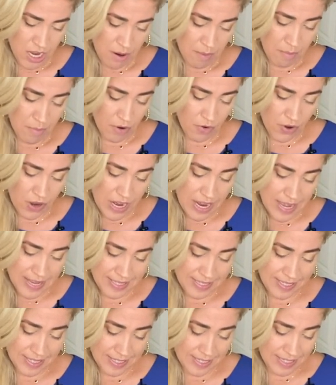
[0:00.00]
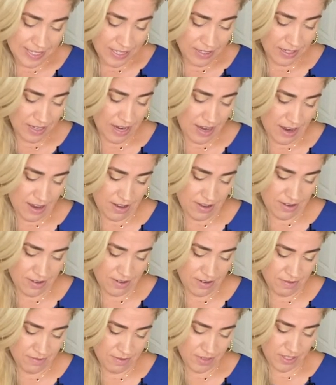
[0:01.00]
Maria Cecilia
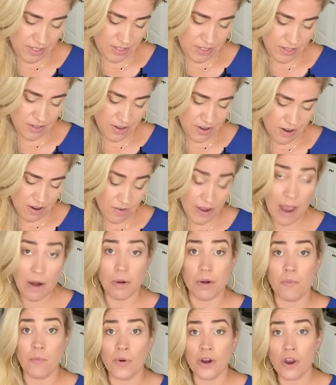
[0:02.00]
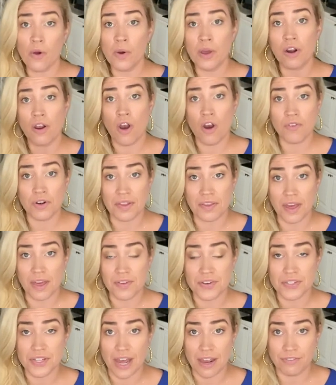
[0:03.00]
wants to know now we're, we're going over to the
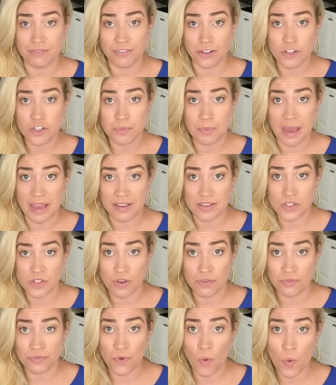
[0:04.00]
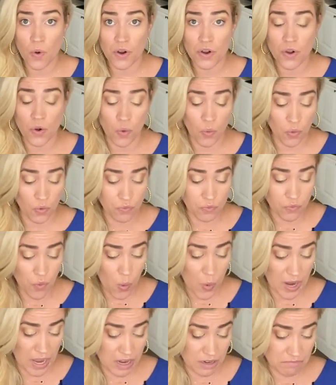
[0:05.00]
other side first base, Ford or
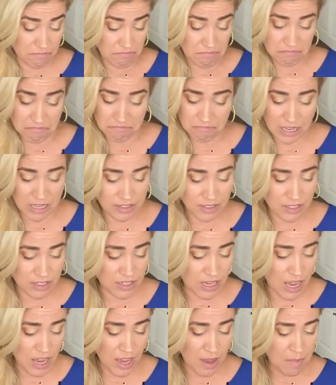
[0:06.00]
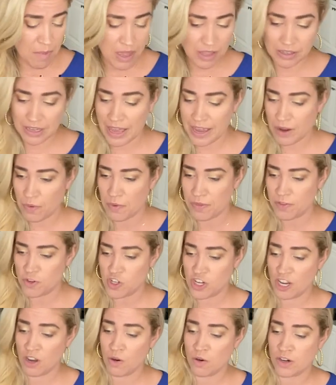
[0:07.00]
Voit? Same like with
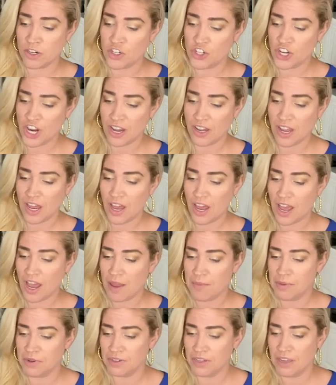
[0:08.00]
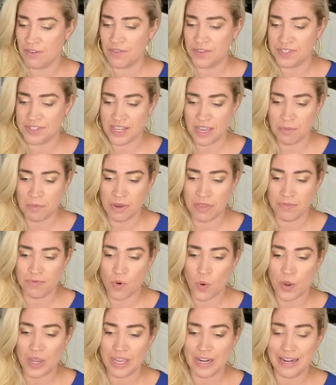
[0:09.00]
Gio Urshela. I believe the same with
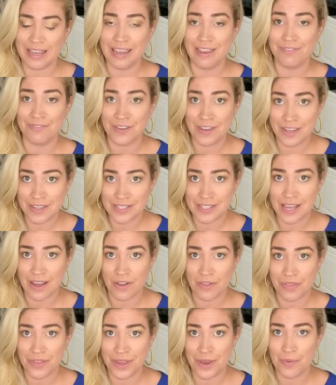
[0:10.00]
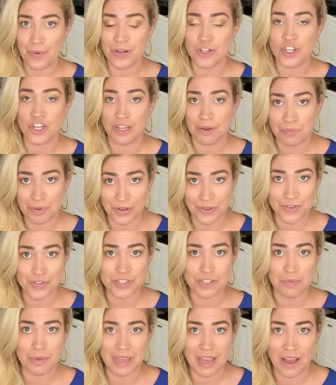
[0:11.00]
Voit. If he is healthy, which he
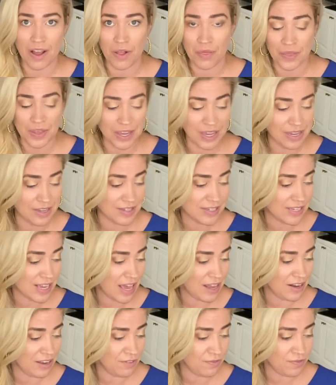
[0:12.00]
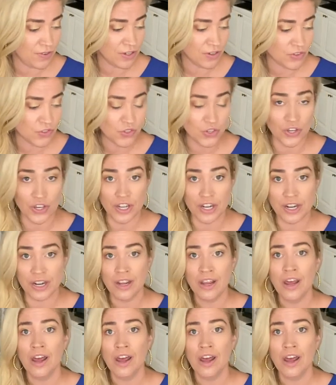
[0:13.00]
appears to be healthy, he said he feels good